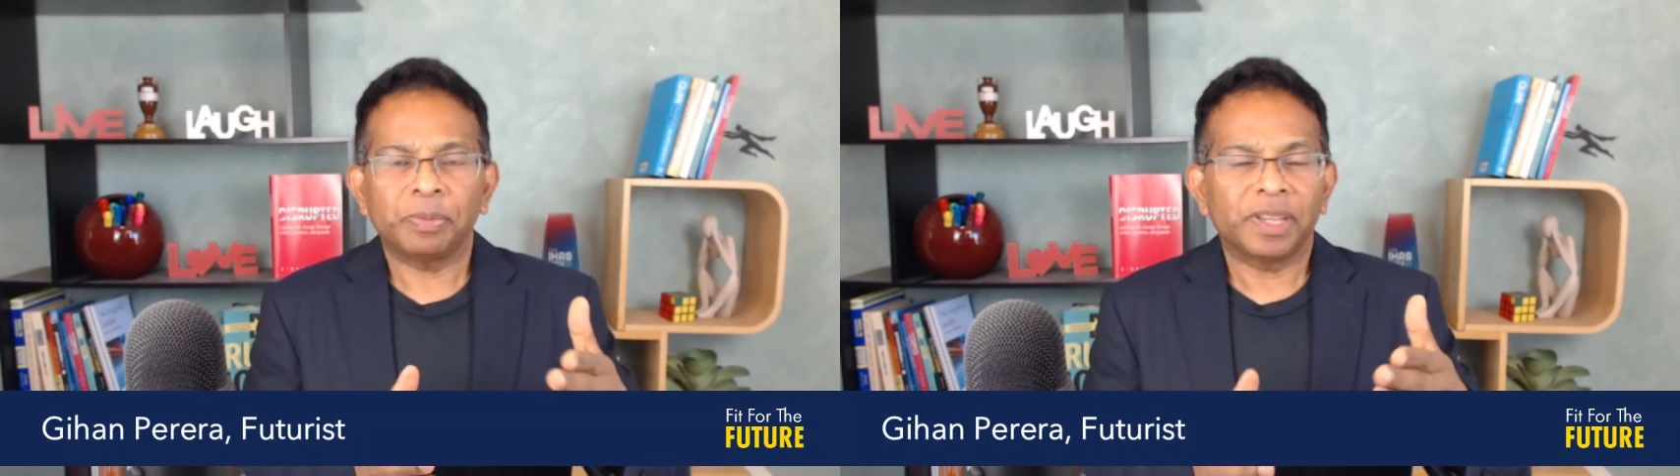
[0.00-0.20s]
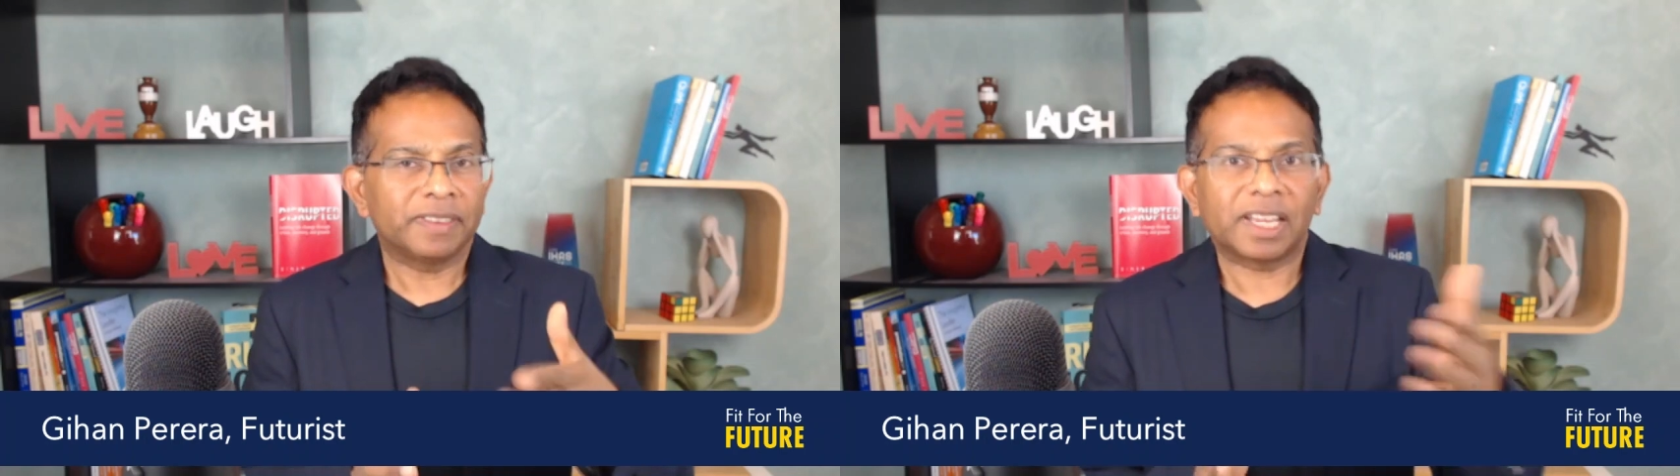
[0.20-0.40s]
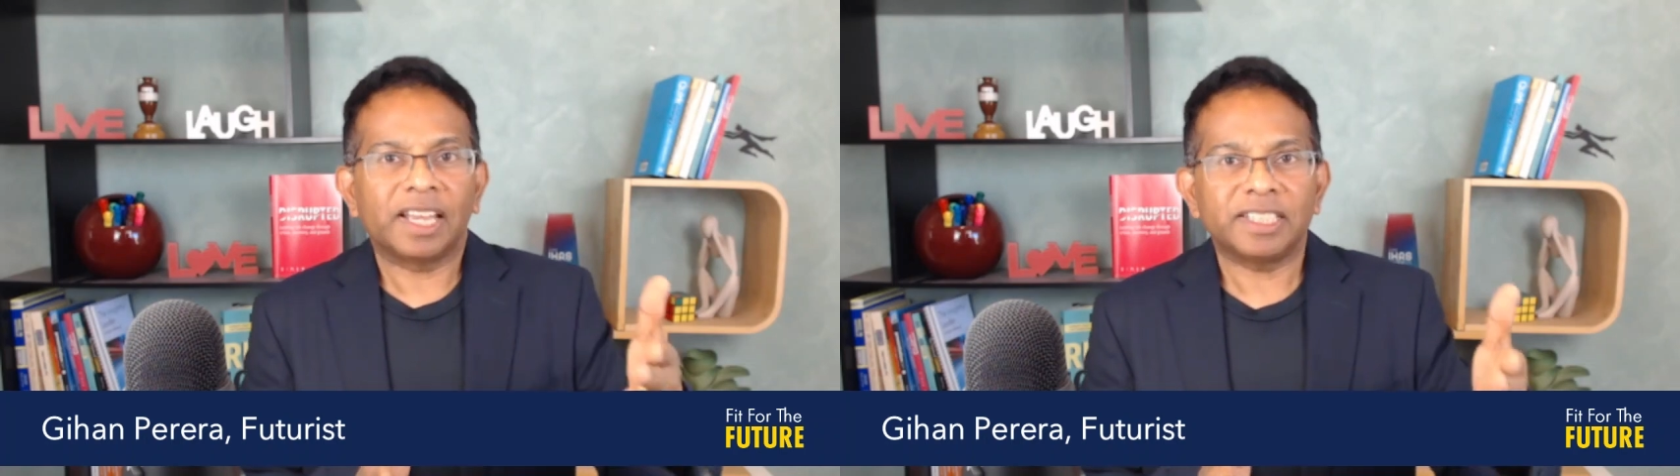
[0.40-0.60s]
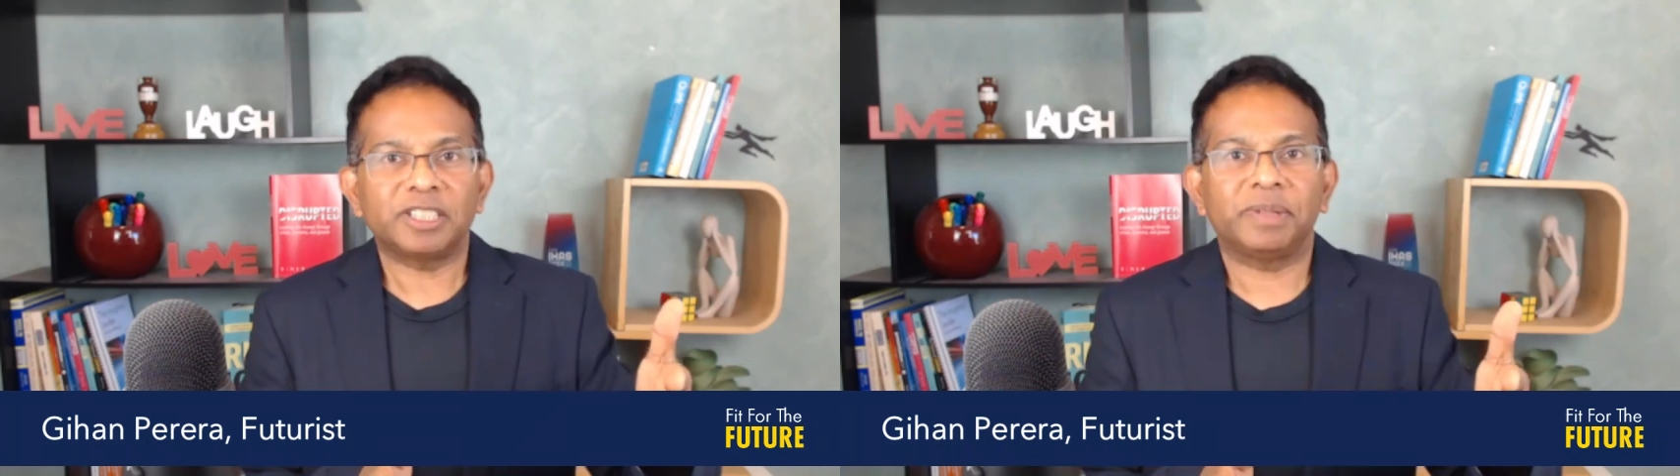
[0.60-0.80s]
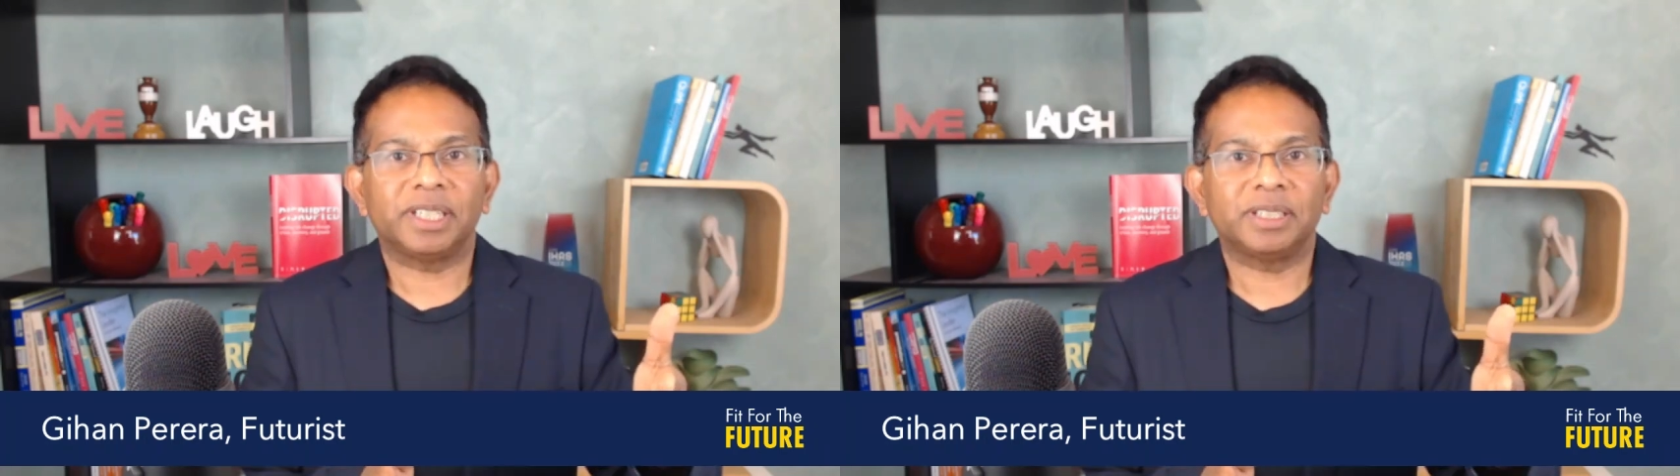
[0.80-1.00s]
the
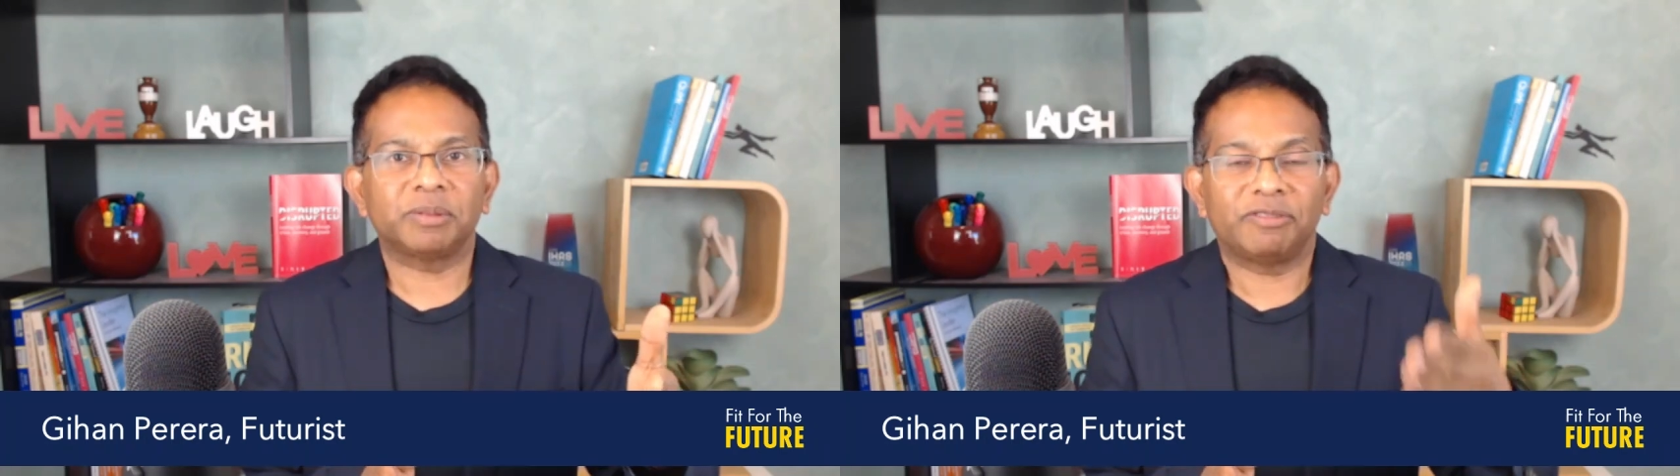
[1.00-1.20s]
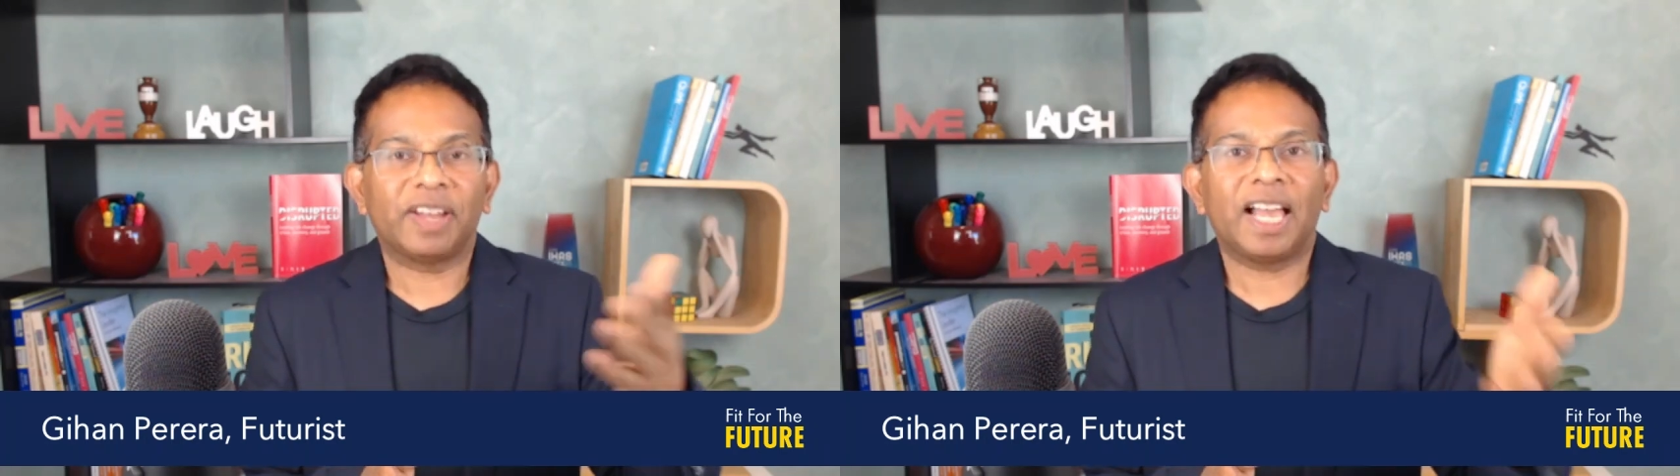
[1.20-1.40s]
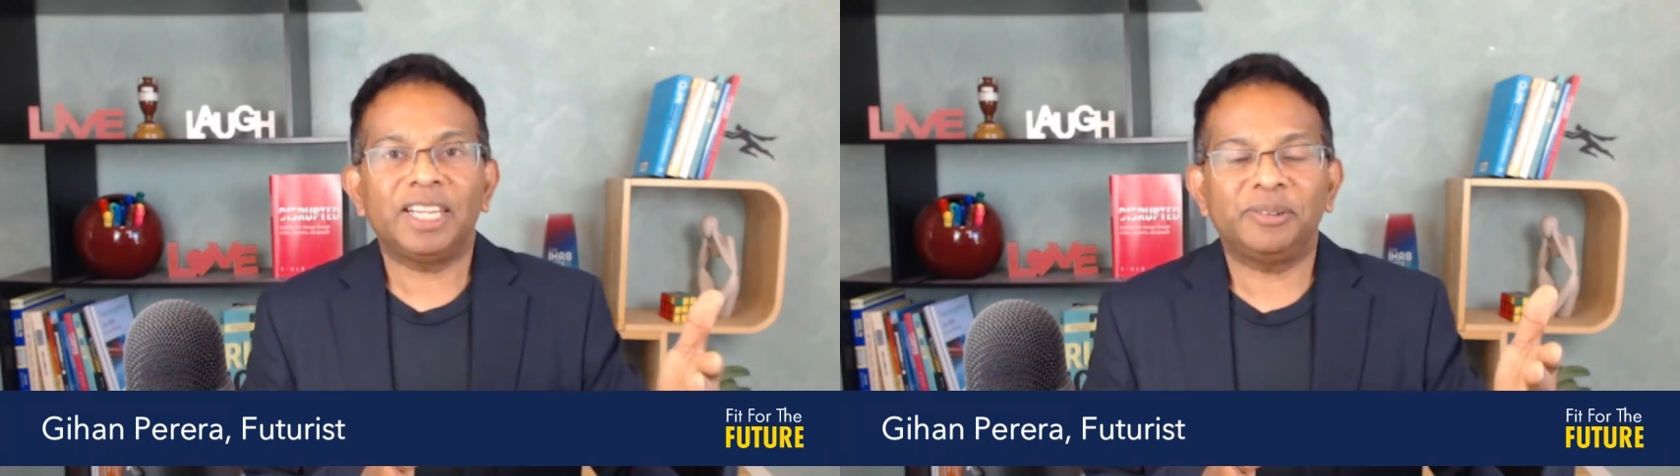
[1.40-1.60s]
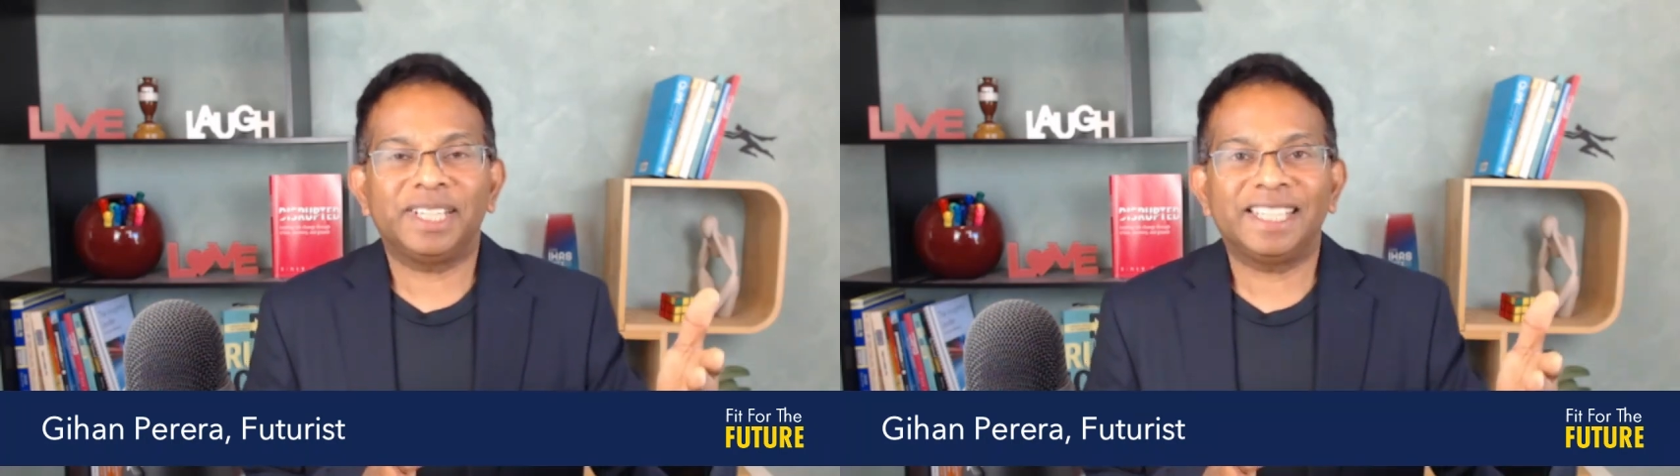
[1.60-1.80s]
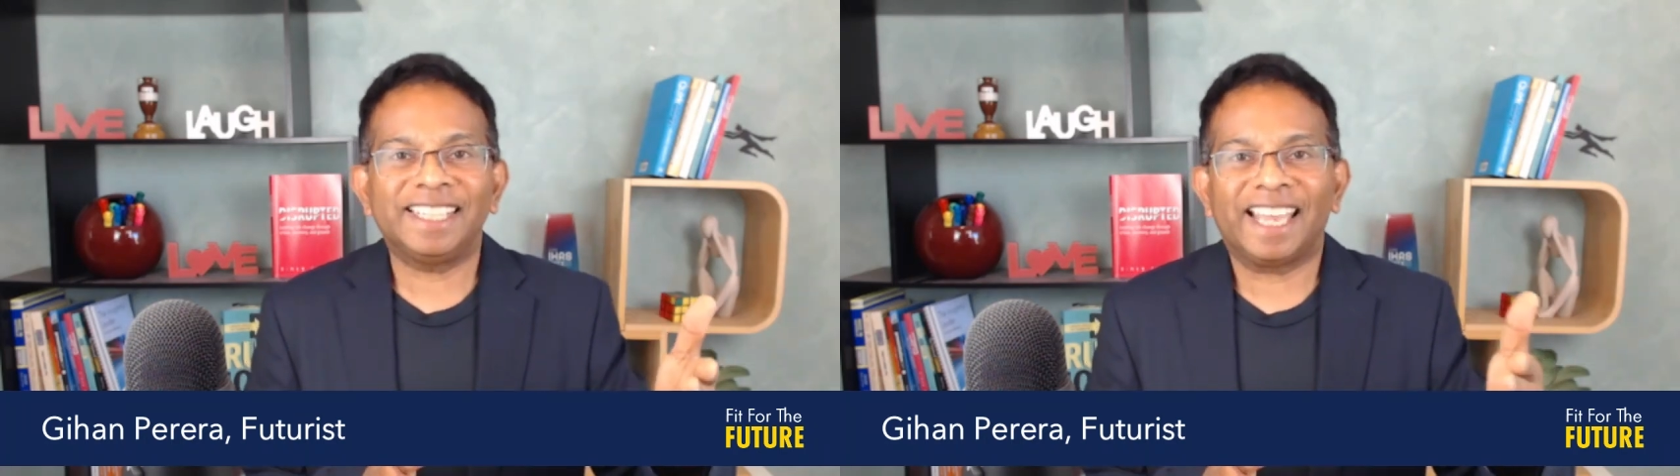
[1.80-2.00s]
customers were valuing